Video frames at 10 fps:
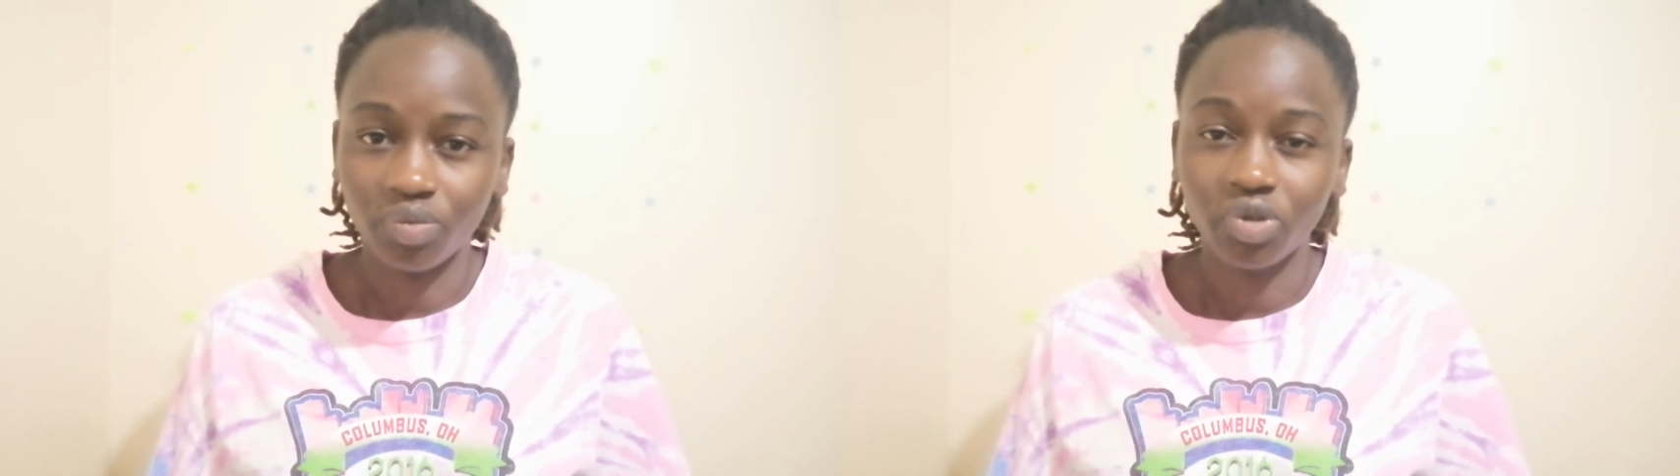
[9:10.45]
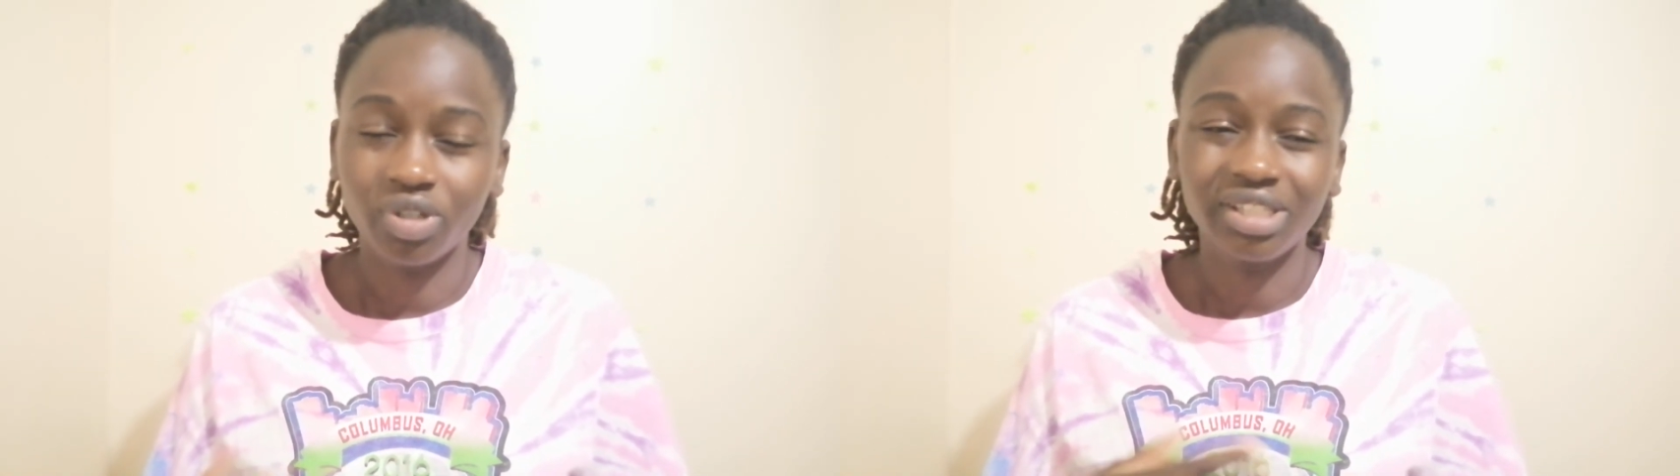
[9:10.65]

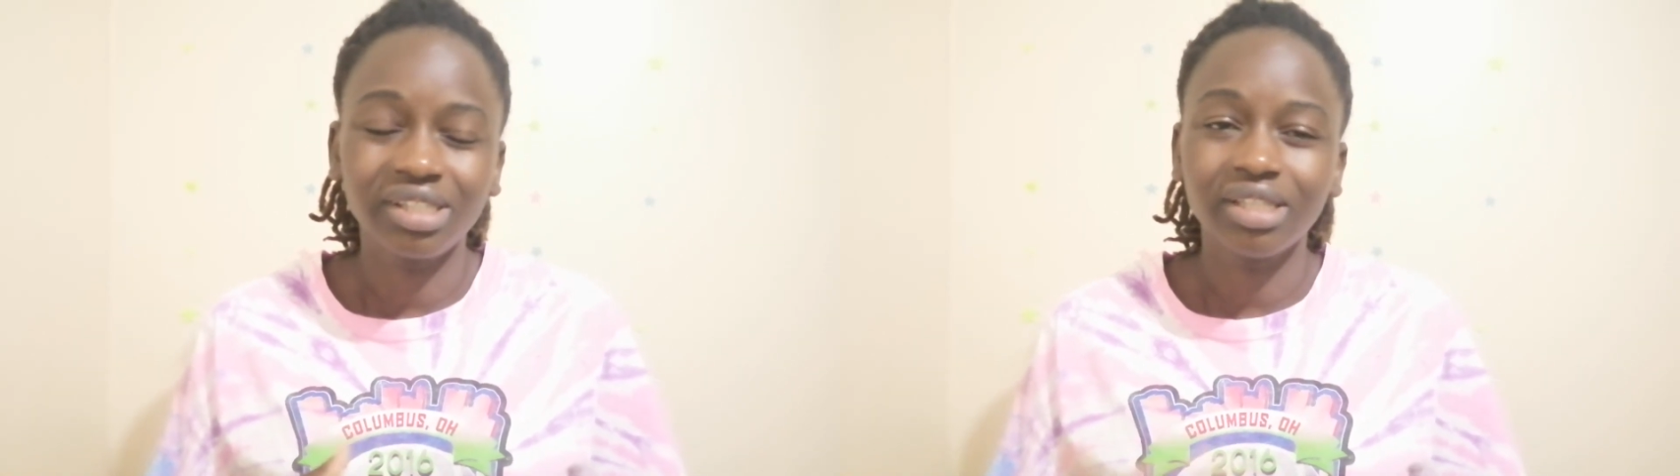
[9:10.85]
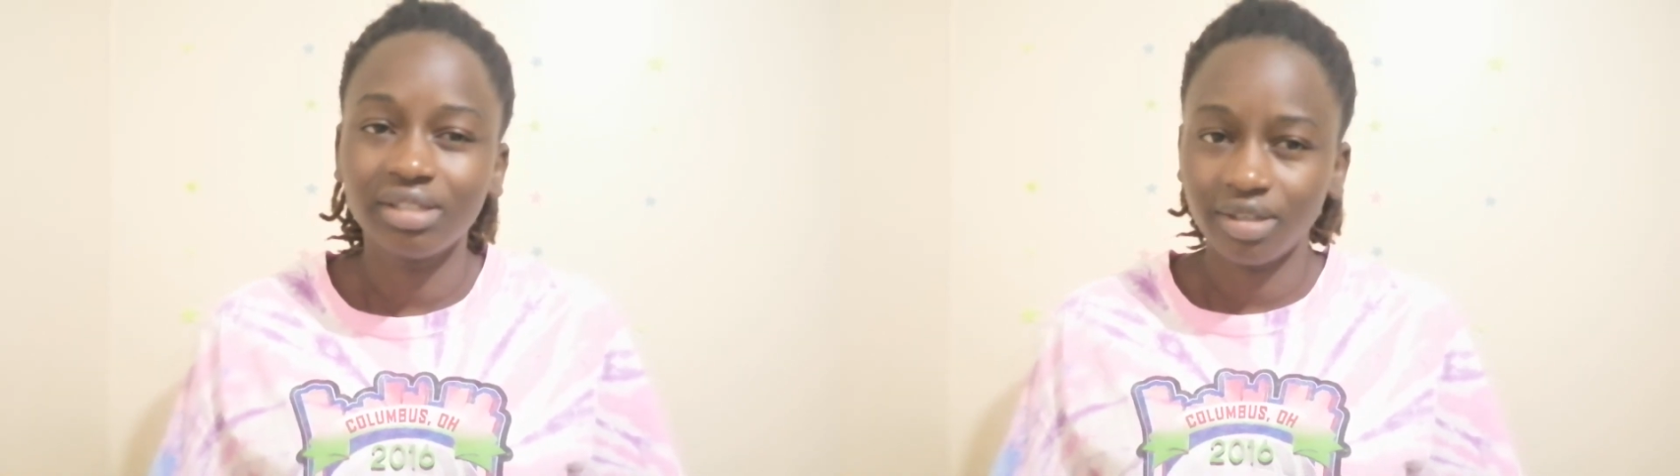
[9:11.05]
So it's
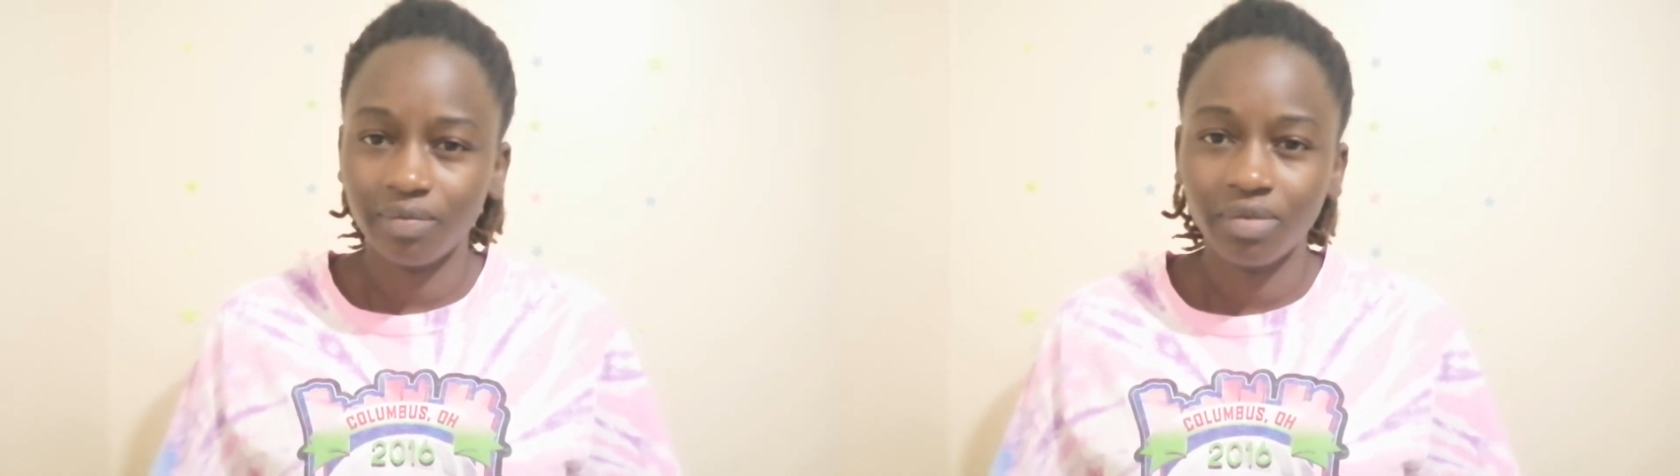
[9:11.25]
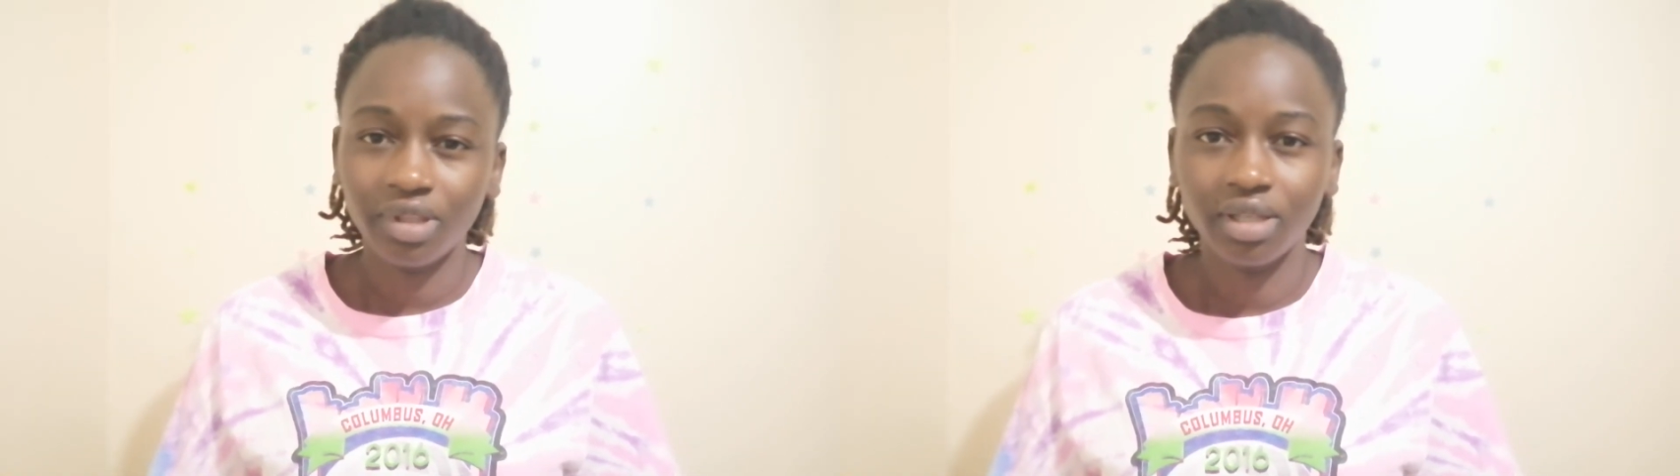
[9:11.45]
the same
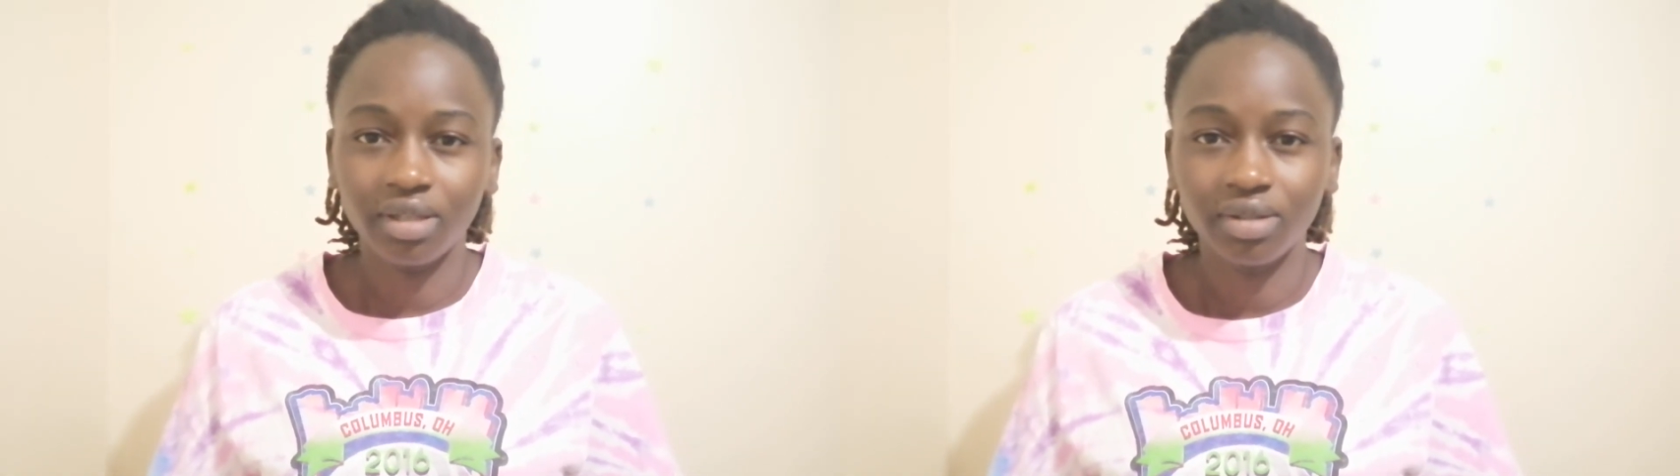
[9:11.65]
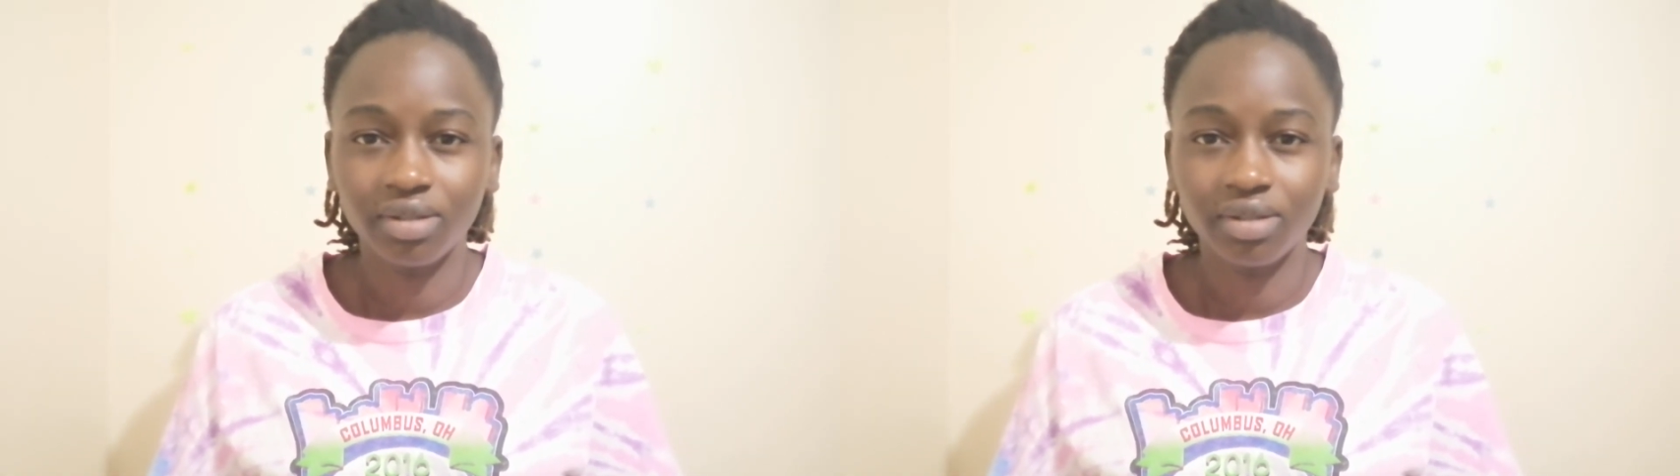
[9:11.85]
thing.